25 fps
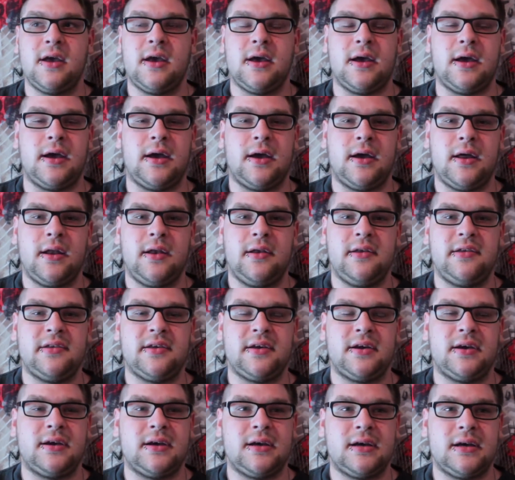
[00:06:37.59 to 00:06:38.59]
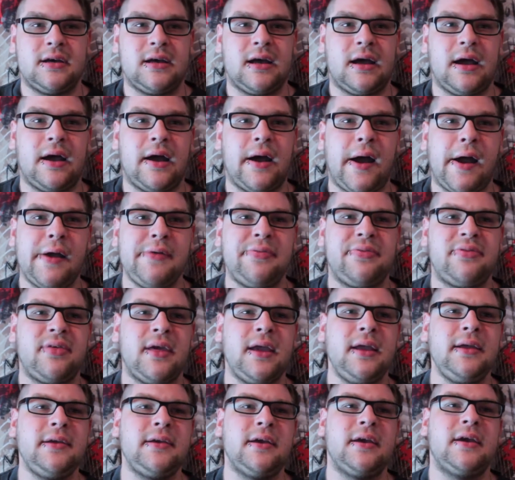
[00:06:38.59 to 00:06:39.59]
And I
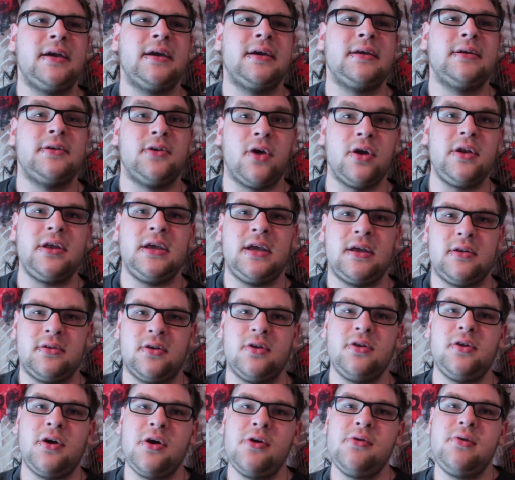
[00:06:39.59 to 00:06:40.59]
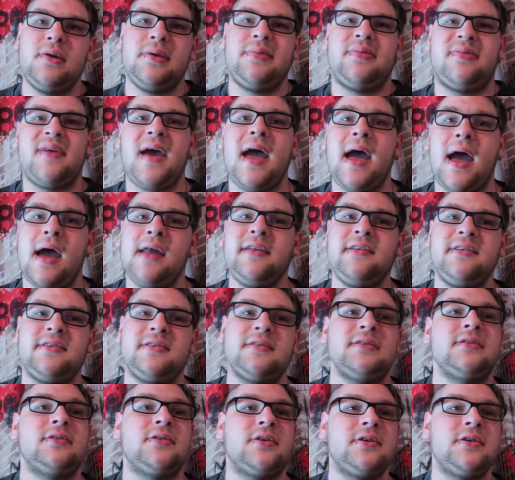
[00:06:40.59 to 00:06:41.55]
think not only that